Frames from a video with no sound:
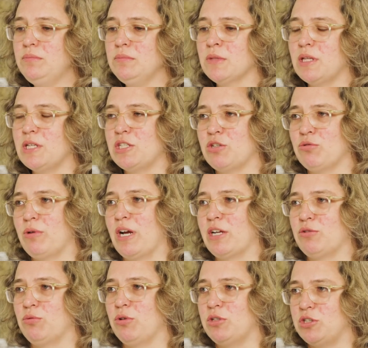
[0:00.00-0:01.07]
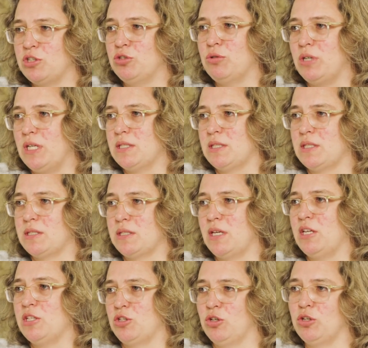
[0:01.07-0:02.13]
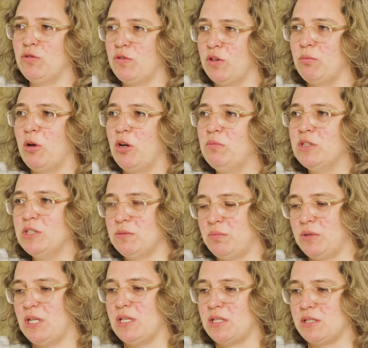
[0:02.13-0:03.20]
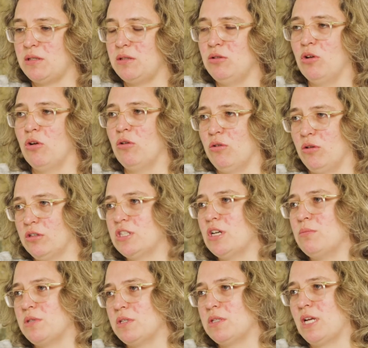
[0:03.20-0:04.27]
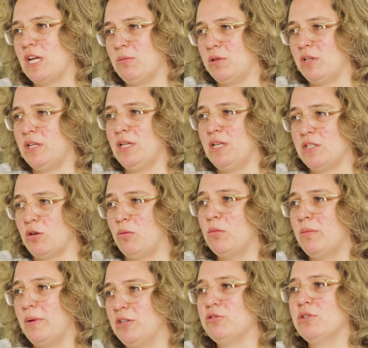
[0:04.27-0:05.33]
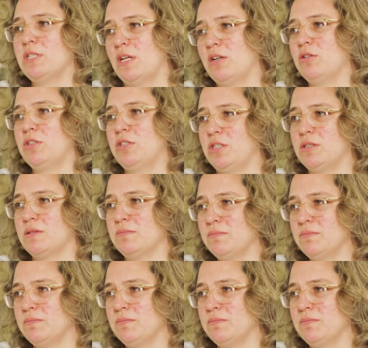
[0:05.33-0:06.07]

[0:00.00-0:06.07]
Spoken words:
this direct route to trees is good for the moment, but it's not long-term sustainable. It needs complementary technologies.